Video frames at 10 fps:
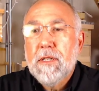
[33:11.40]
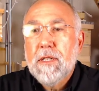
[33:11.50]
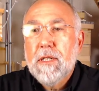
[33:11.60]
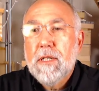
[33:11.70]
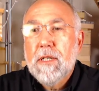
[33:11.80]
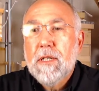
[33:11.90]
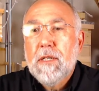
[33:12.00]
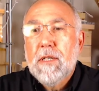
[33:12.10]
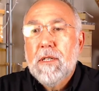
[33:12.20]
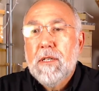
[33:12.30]

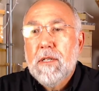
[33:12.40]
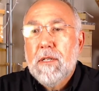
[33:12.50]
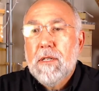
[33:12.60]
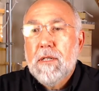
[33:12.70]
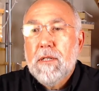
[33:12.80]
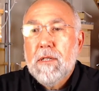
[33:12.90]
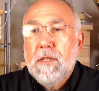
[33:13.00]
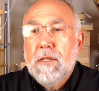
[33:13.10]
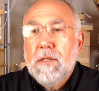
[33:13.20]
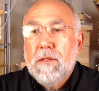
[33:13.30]

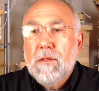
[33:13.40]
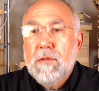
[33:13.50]
Nothing is said.